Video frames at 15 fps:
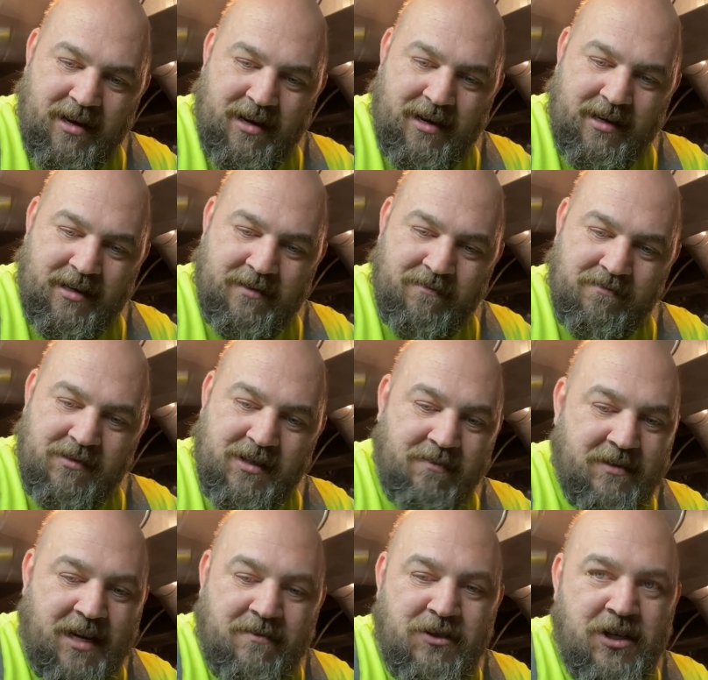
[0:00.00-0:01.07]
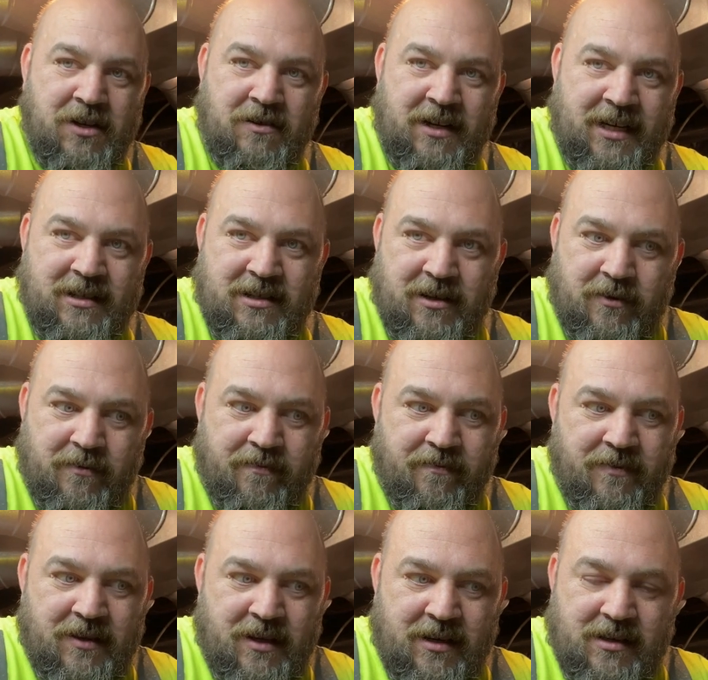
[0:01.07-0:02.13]
Uh, sometimes you don't need to.
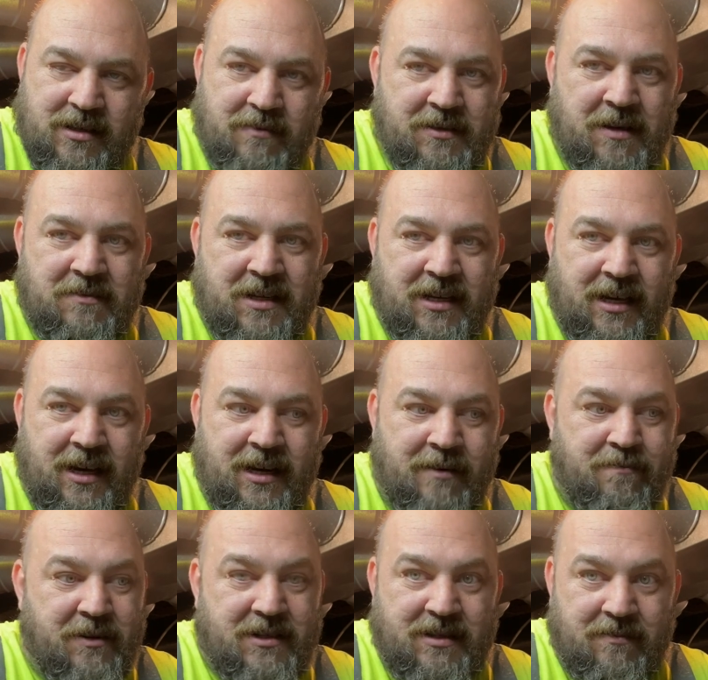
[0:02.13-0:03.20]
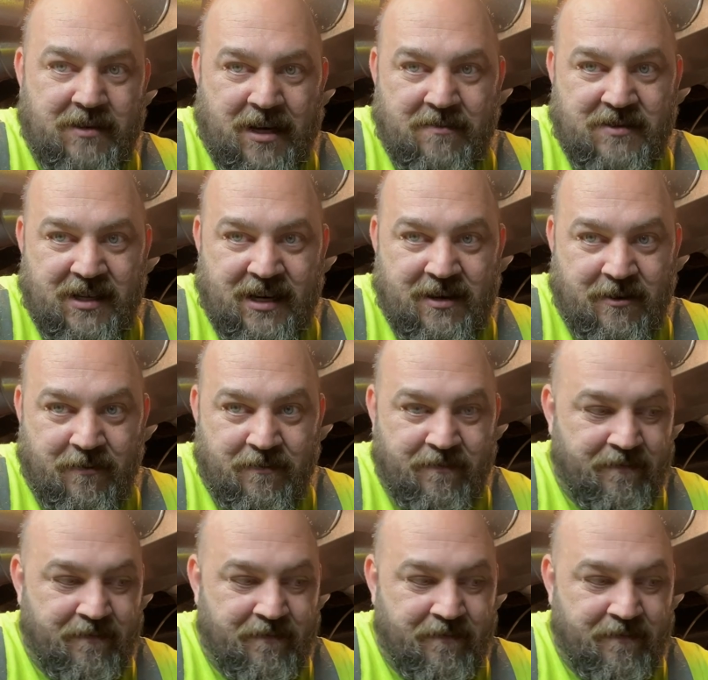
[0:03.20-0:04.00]
Sometimes they clean up, but sometimes they don't.